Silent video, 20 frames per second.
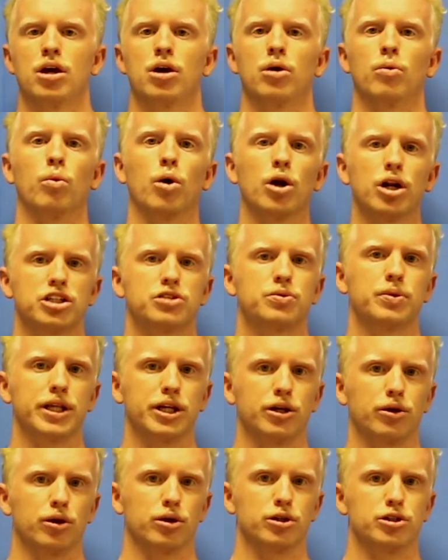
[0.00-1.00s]
What it's really
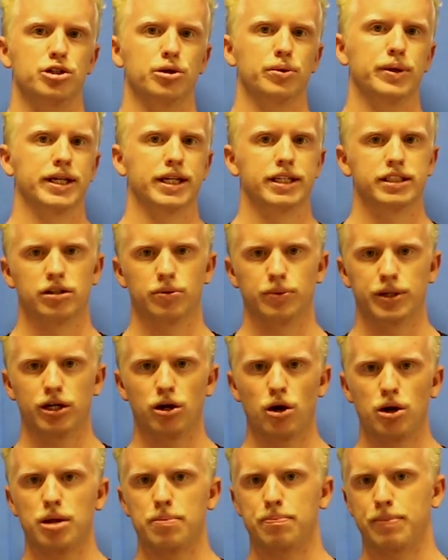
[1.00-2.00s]
good on doing is that we
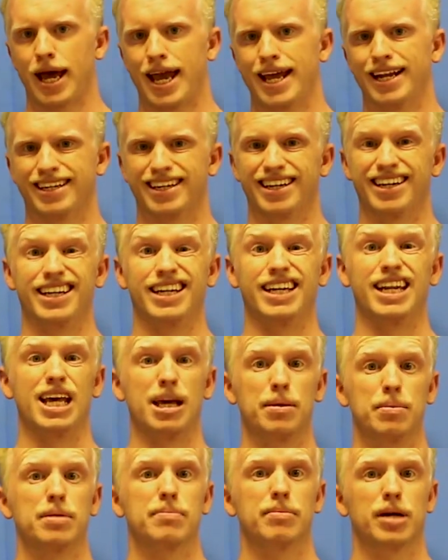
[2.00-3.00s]
know that pain can
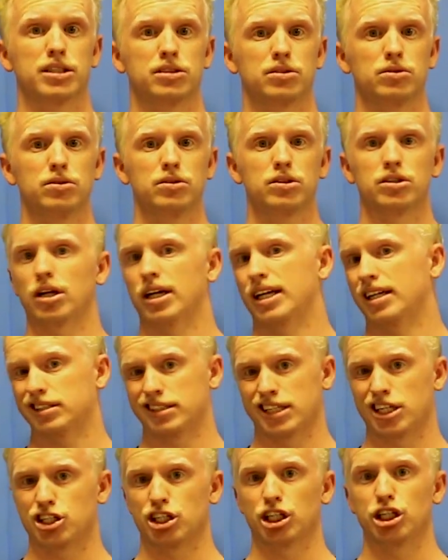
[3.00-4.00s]
inhibit muscles,
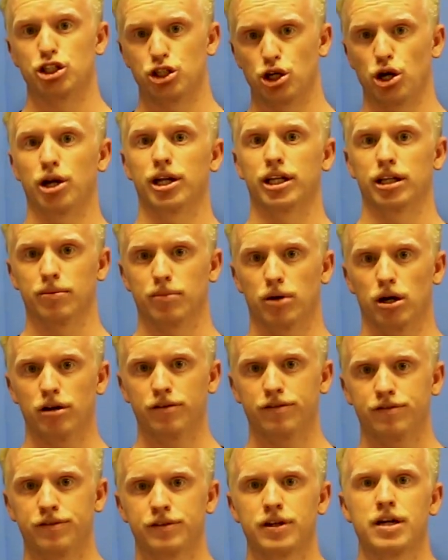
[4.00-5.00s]
essentially turning them
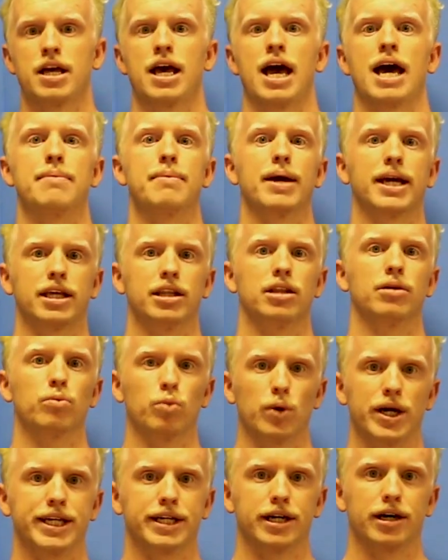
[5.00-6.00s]
off, and making them
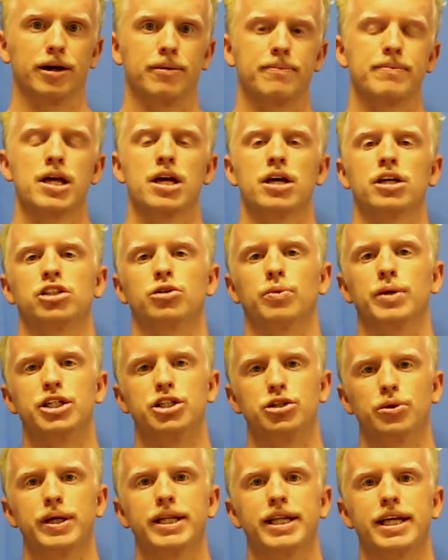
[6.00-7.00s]
weaker. So we're
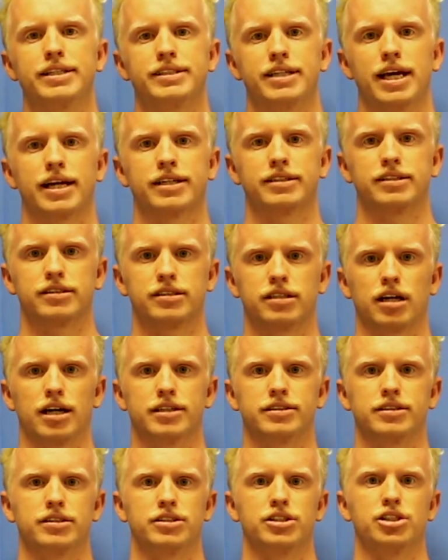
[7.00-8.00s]
doing these
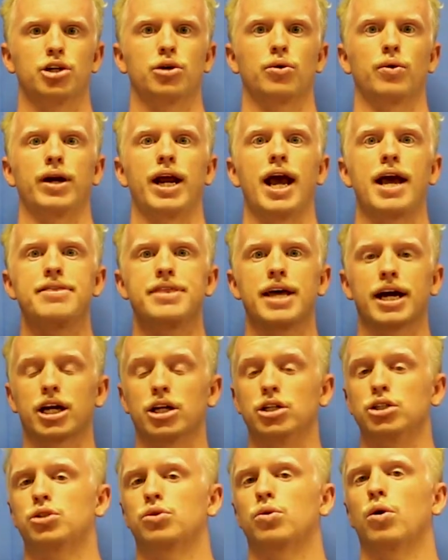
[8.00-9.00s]
exercises to create that
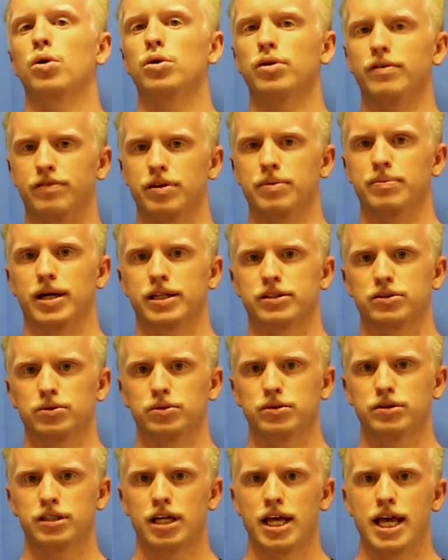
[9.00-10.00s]
control of the
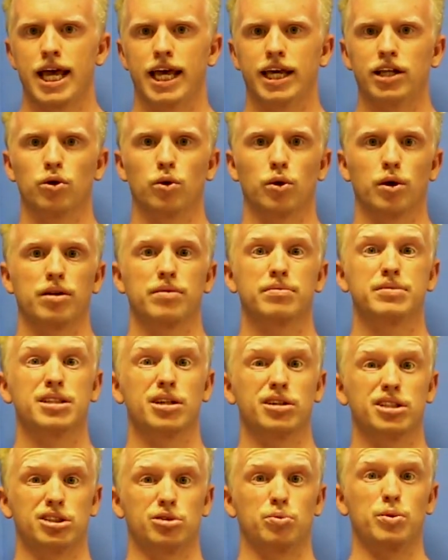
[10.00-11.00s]
muscles in order for them
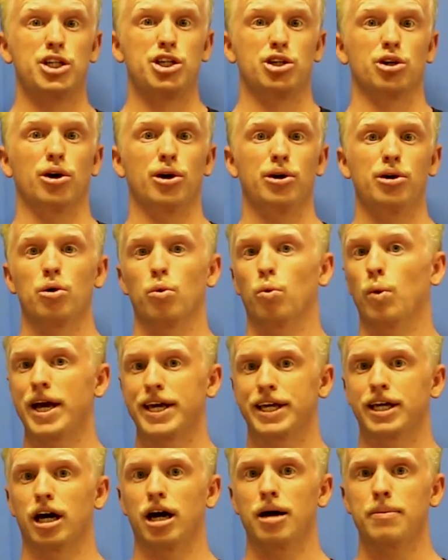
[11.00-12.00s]
to switch on,
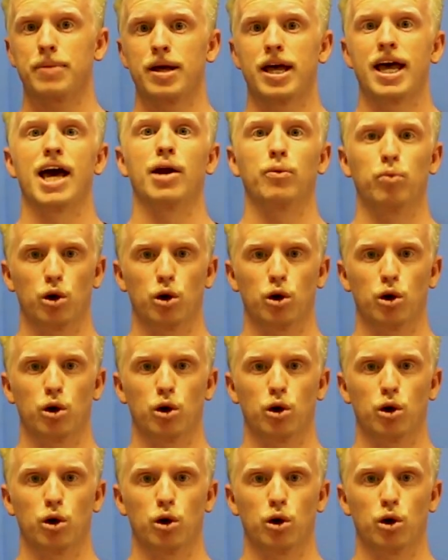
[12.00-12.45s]
wake up, and